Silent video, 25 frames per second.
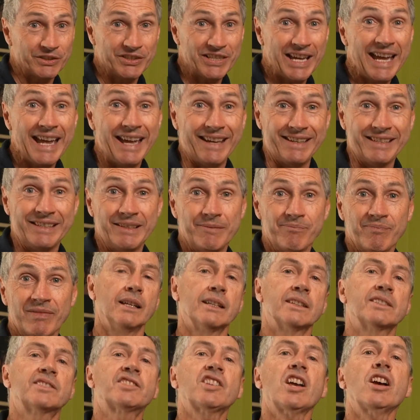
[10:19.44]
as that.
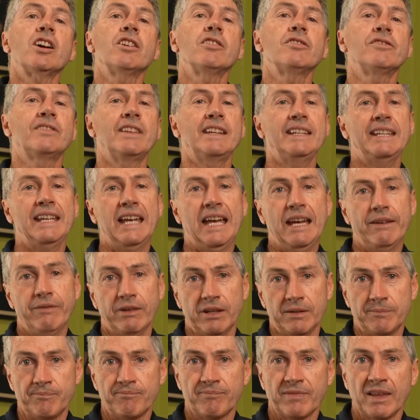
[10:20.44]
So there you have
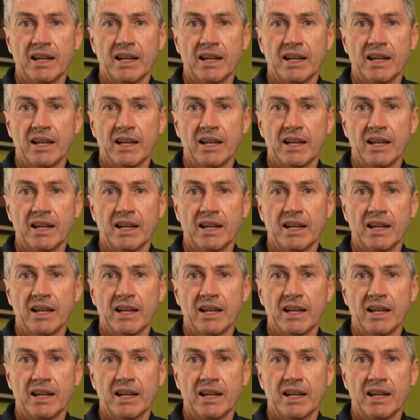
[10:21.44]
it.